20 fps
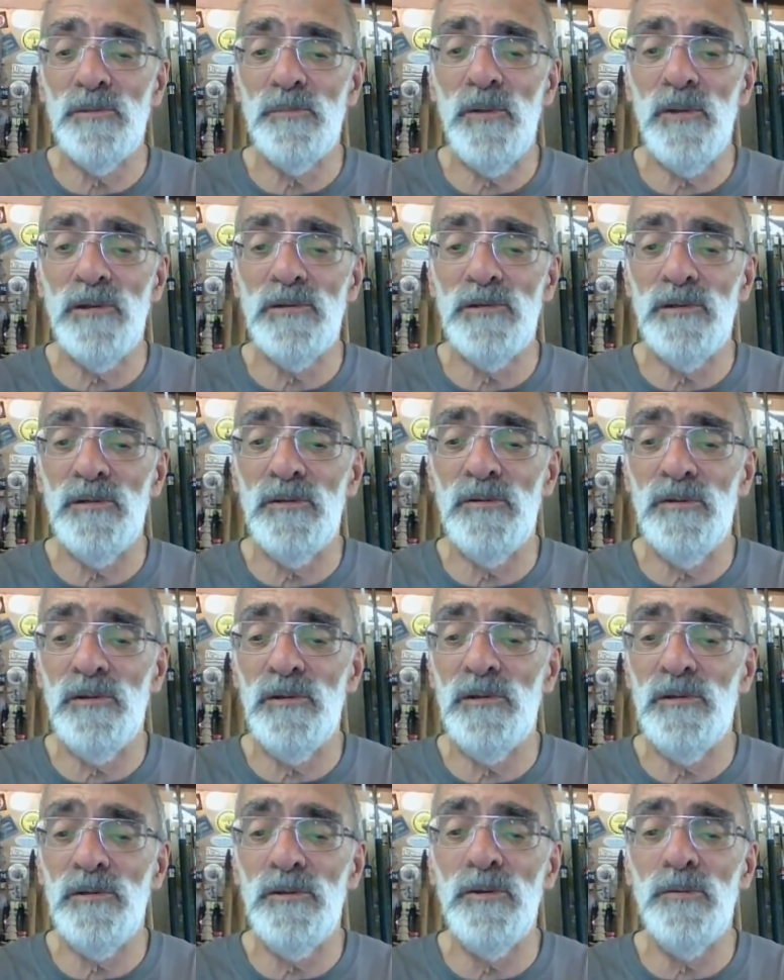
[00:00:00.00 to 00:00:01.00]
imagine the
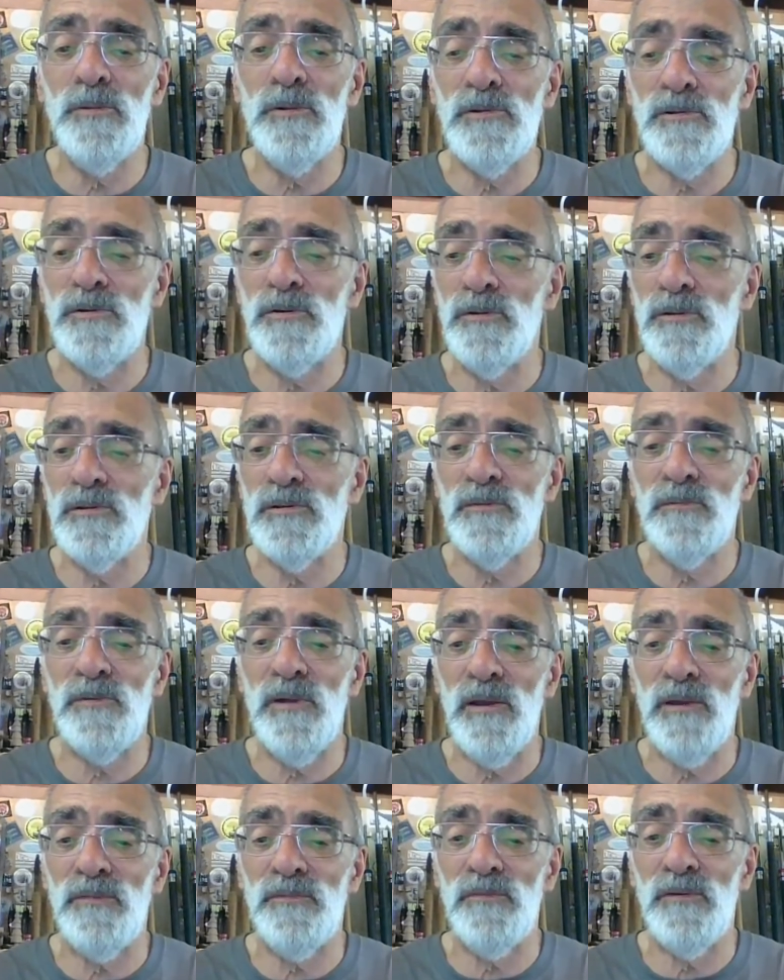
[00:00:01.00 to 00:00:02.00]
new turners have
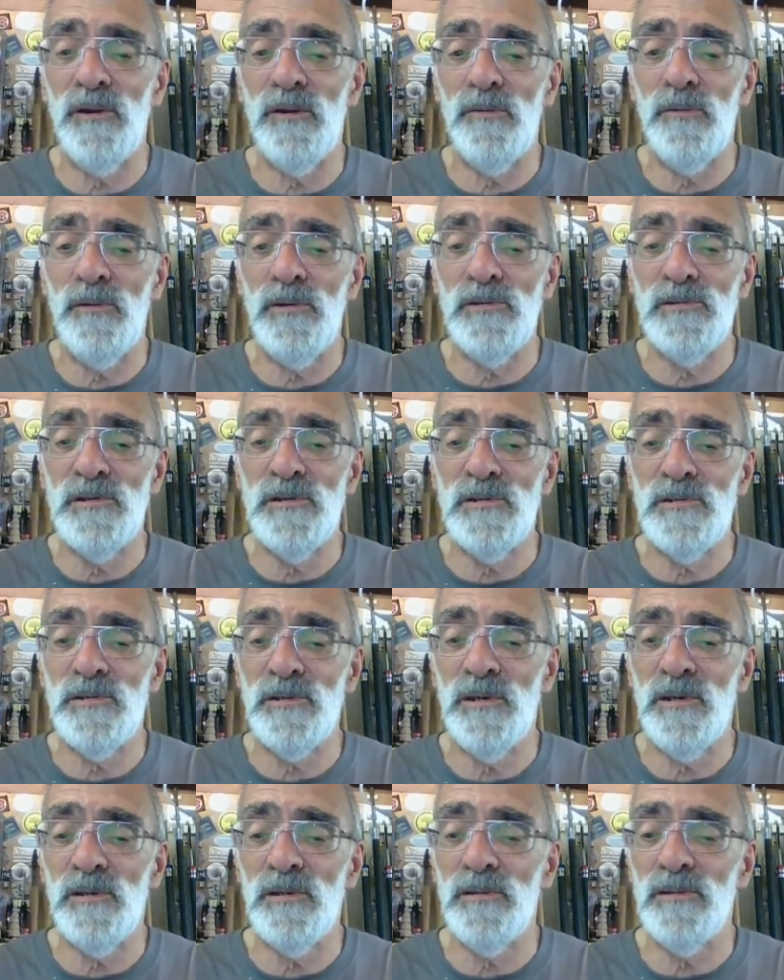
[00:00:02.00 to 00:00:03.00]
left now, and it's just
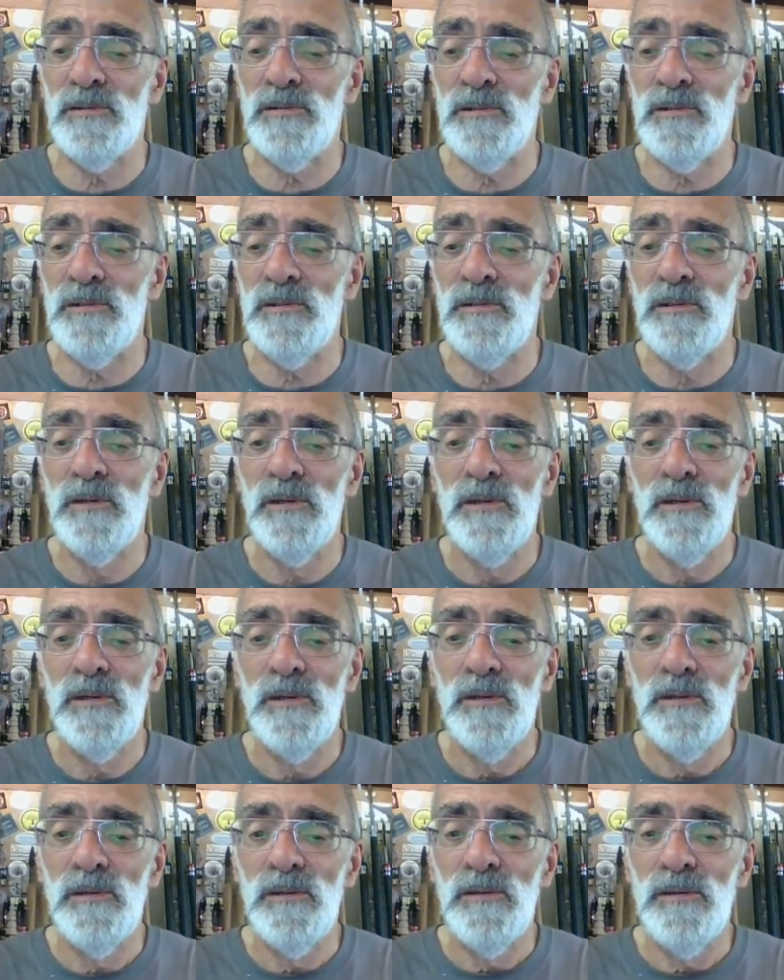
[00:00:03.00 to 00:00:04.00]
the hardy,
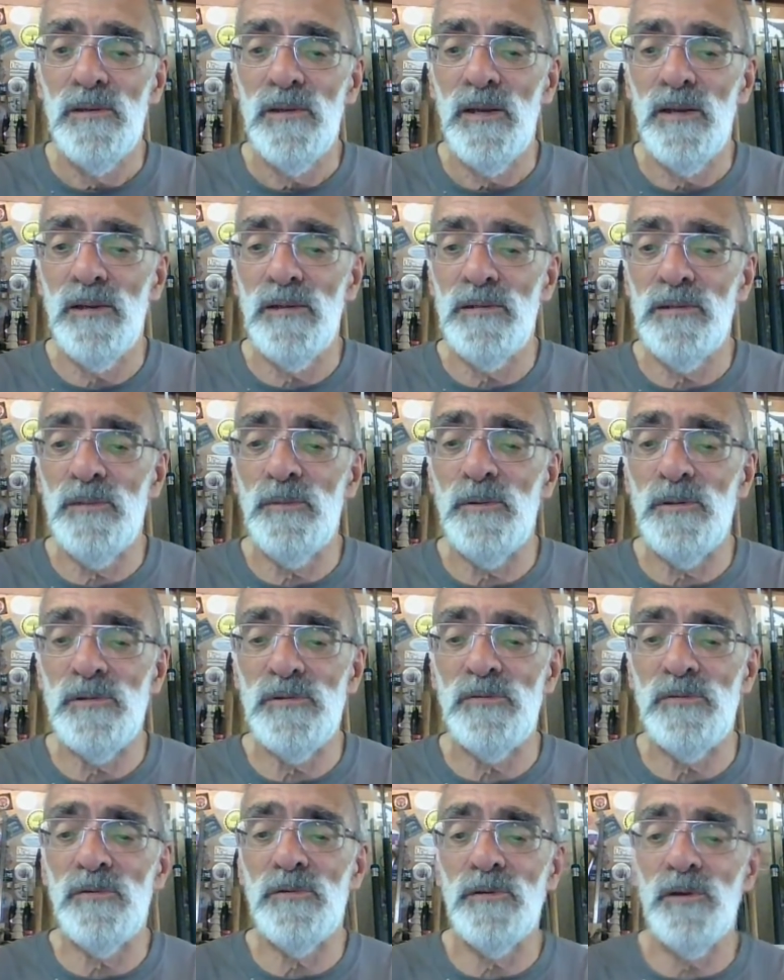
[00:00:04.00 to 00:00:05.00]
hardy ones
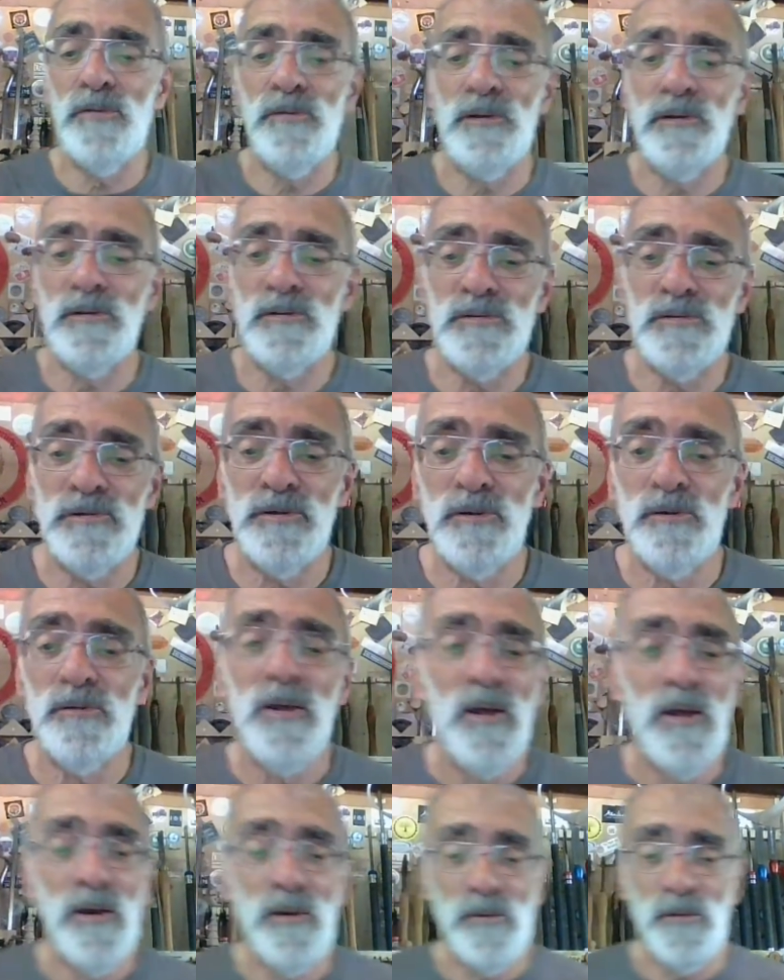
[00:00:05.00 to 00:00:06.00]
who've got nothing else to do.
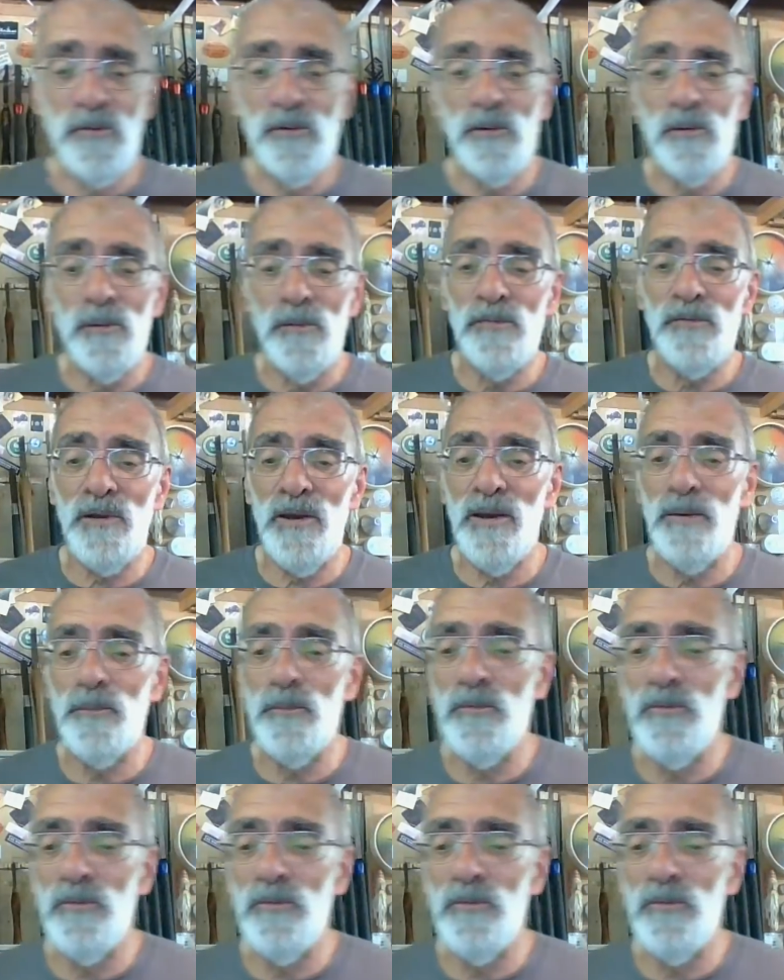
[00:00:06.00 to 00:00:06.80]
I'm going to go off camera